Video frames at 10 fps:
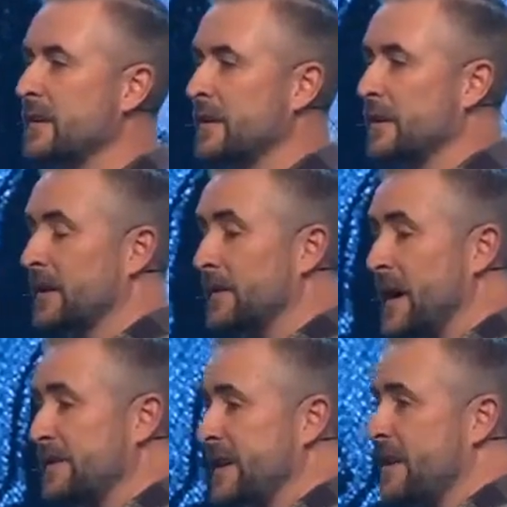live
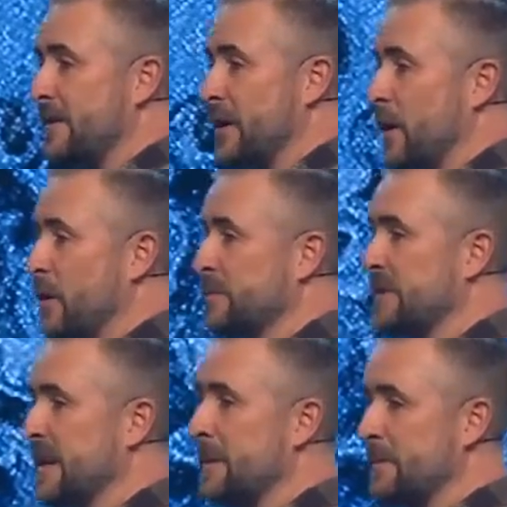outside of their homes
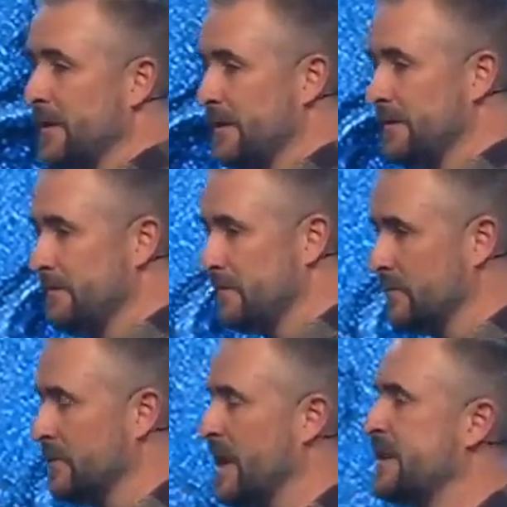and they build
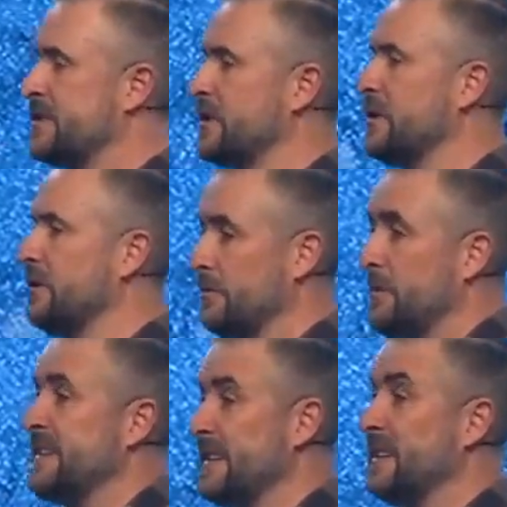external,
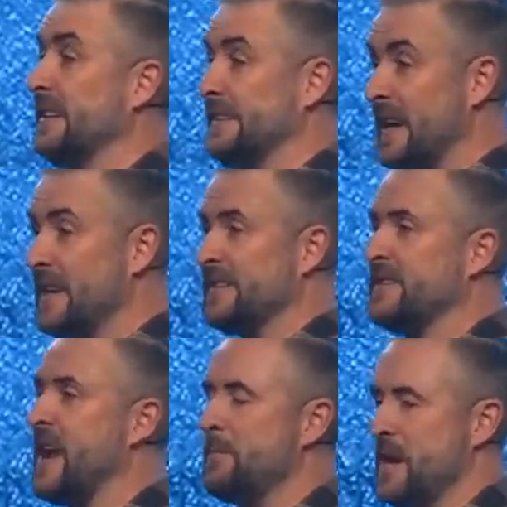basically tents,
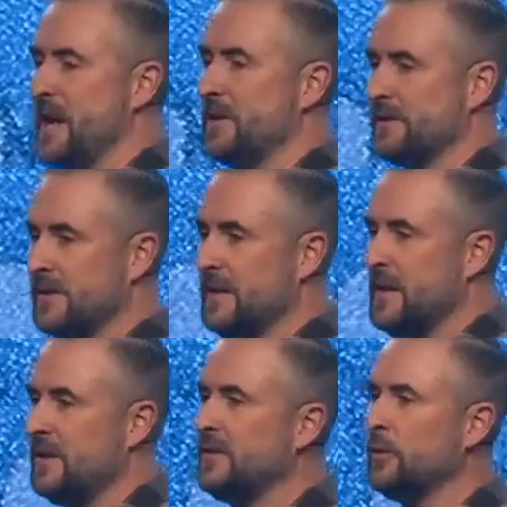tabernacles,
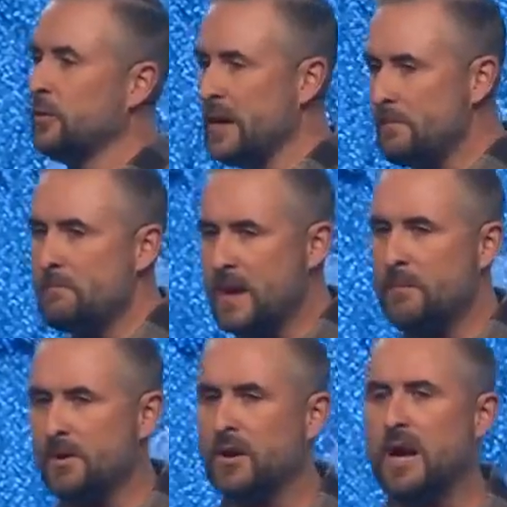to
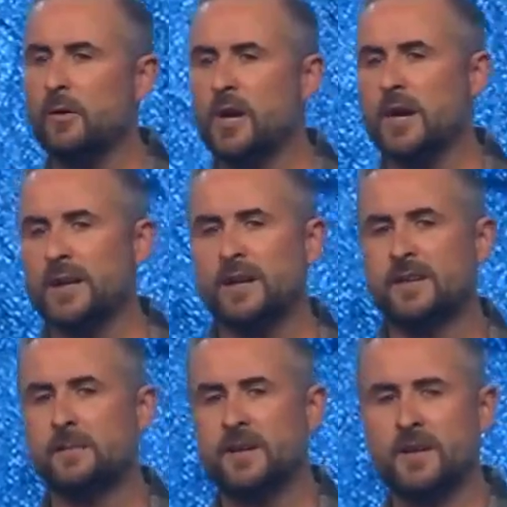remember how God led
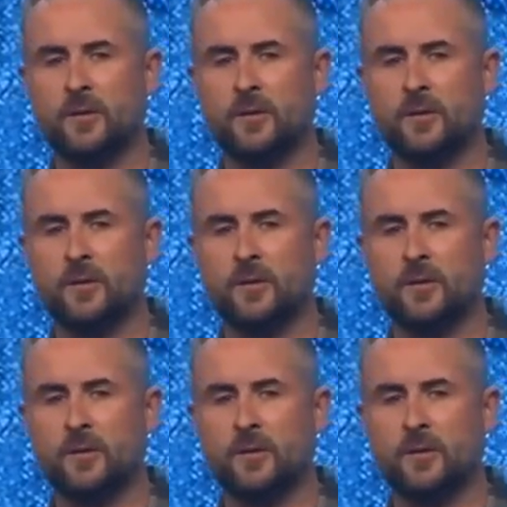them into the